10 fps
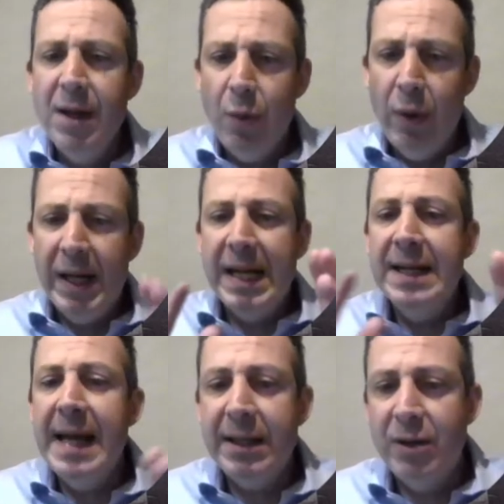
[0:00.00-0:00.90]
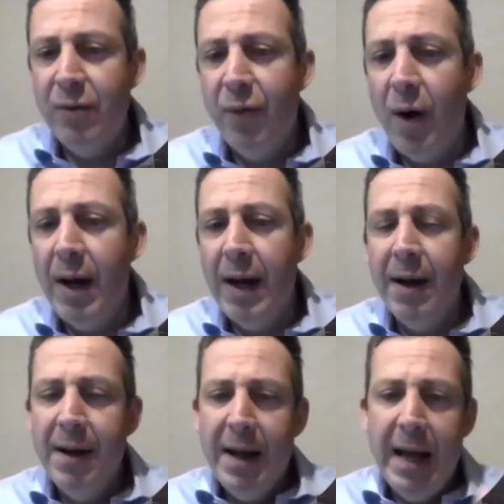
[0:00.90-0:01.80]
We're connected via
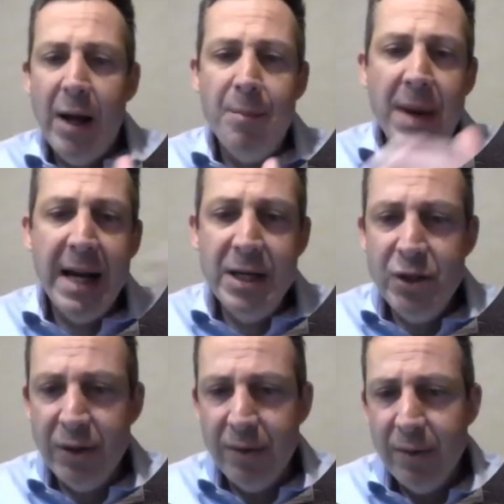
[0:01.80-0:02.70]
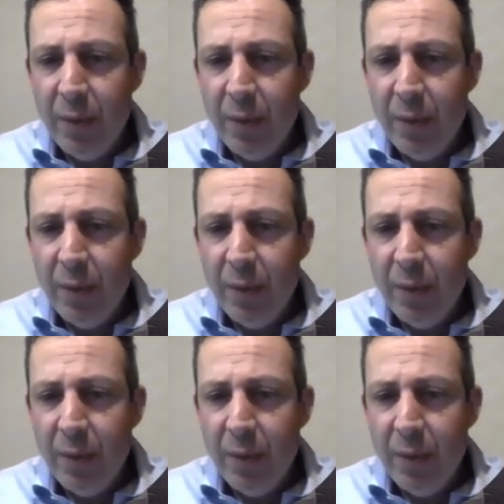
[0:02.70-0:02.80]
our major